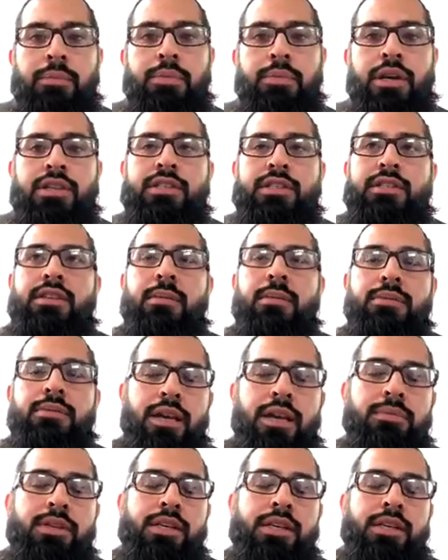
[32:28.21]
because
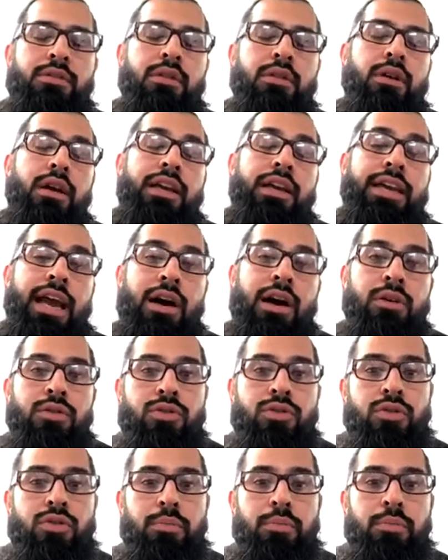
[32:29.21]
sometimes I still encounter